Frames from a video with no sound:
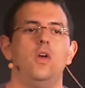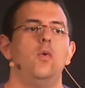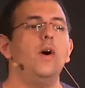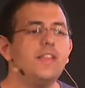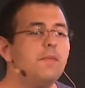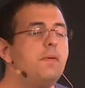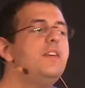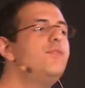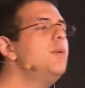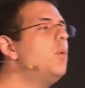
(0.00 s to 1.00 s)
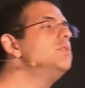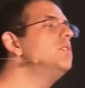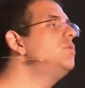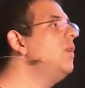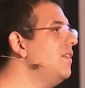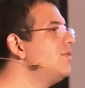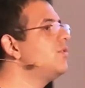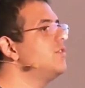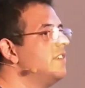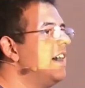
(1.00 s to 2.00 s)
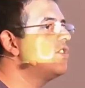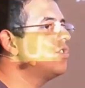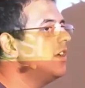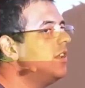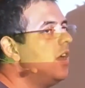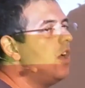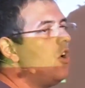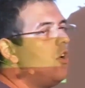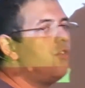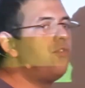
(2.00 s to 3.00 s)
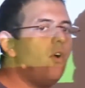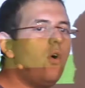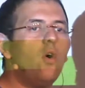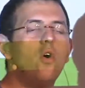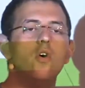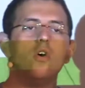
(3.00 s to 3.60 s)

What happens if we wanted to have transaction for